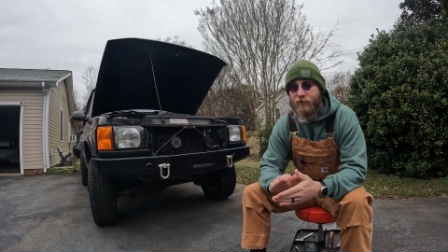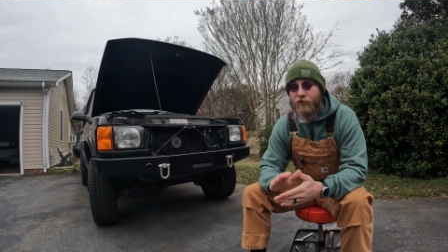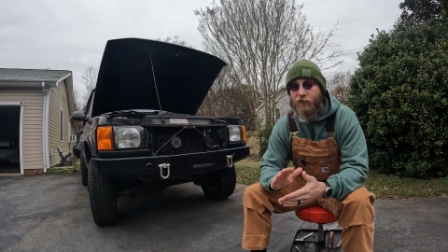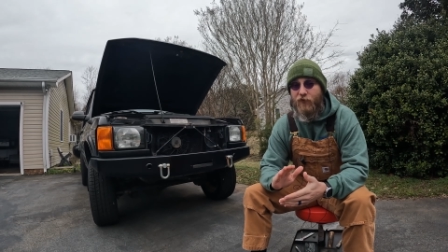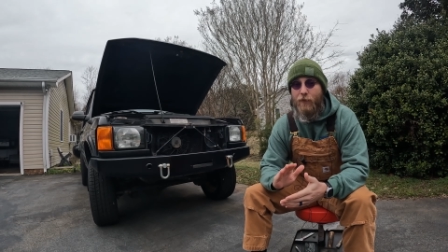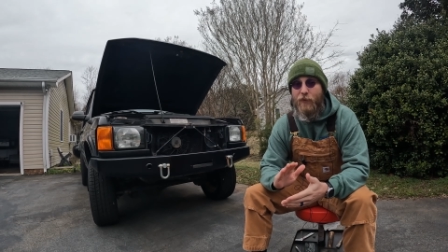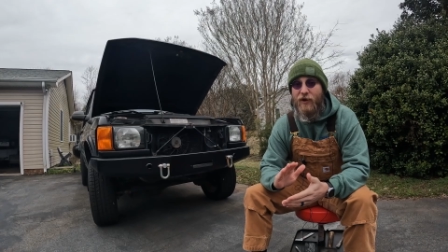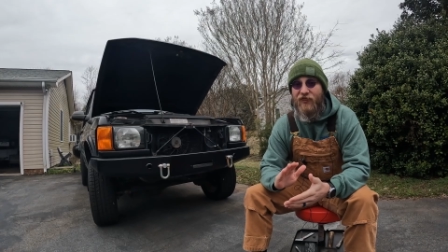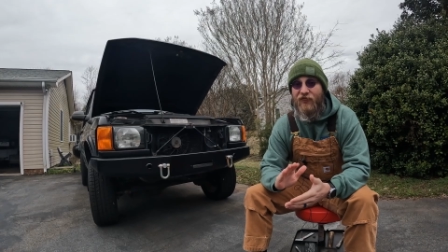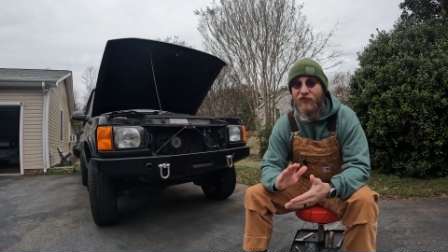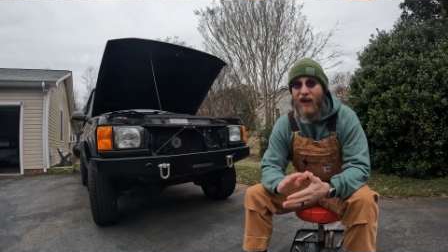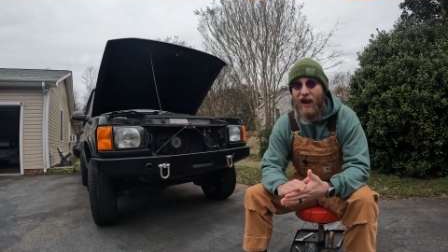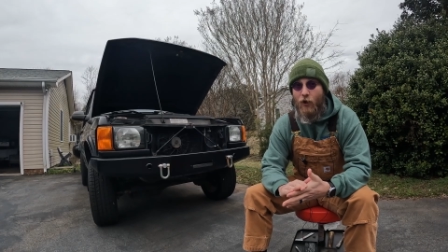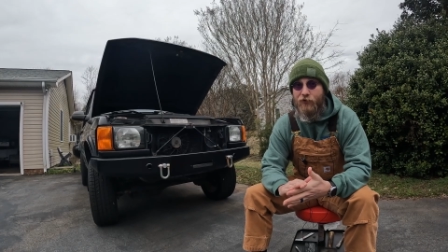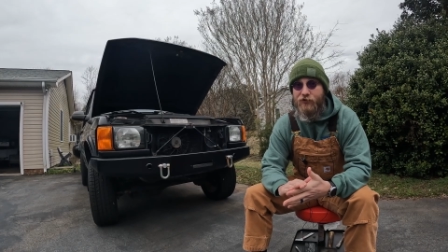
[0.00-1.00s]
from
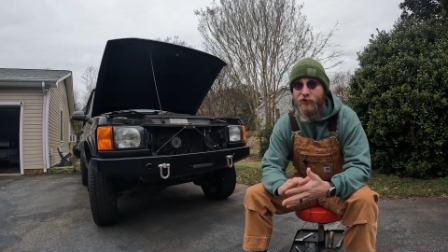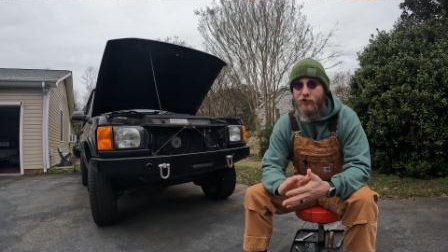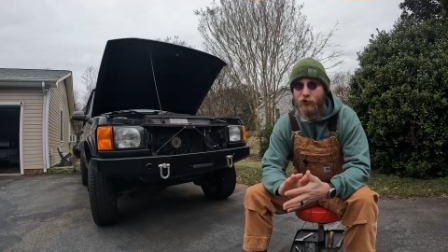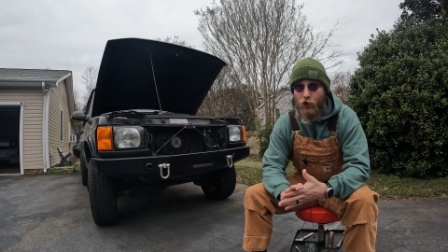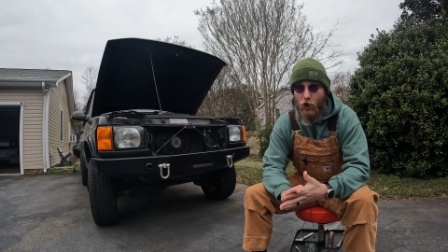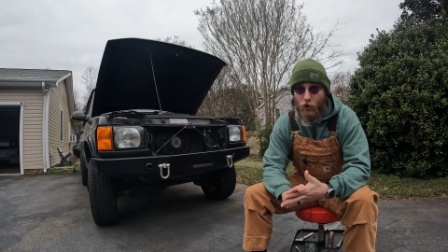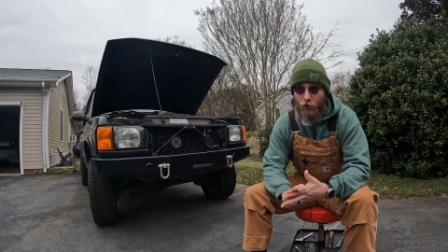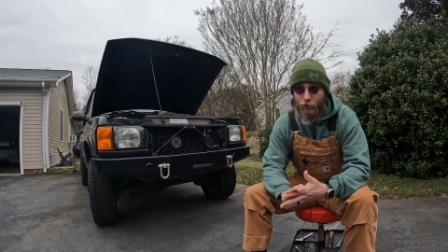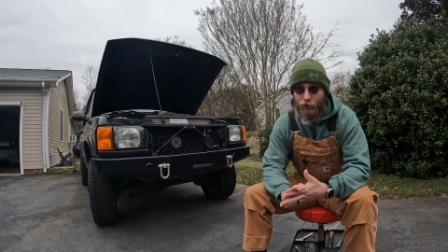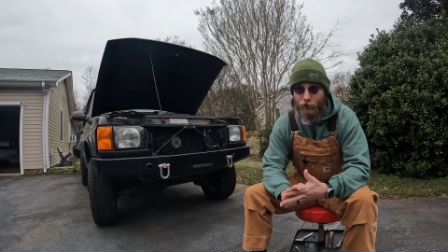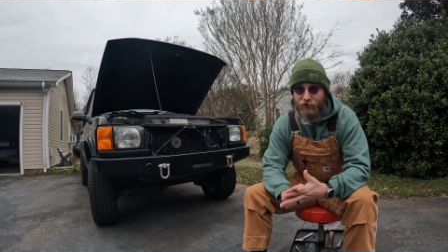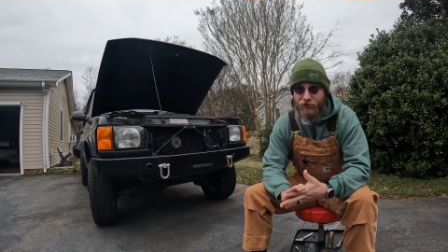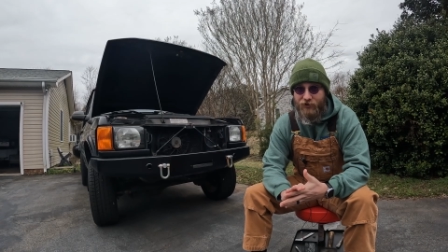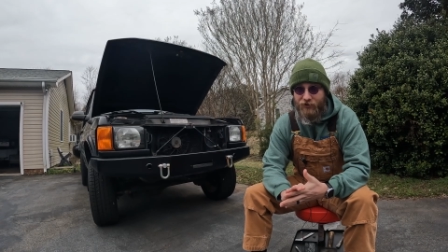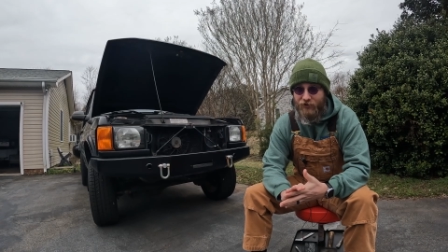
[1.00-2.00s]

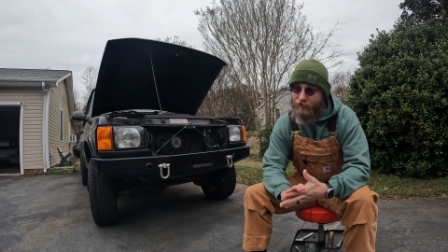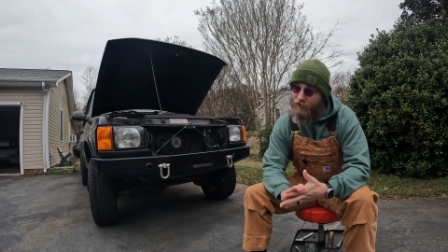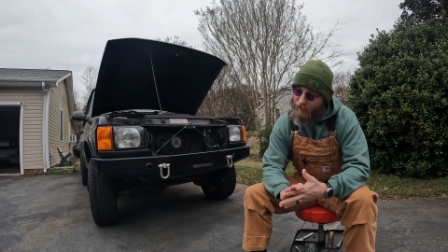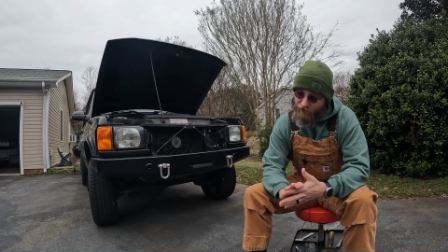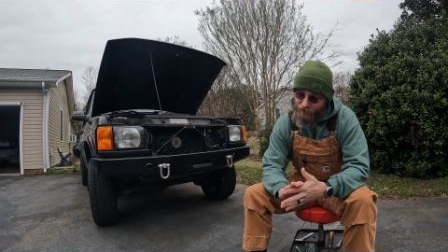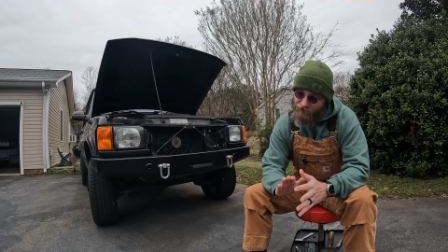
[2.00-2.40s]
$1,000, and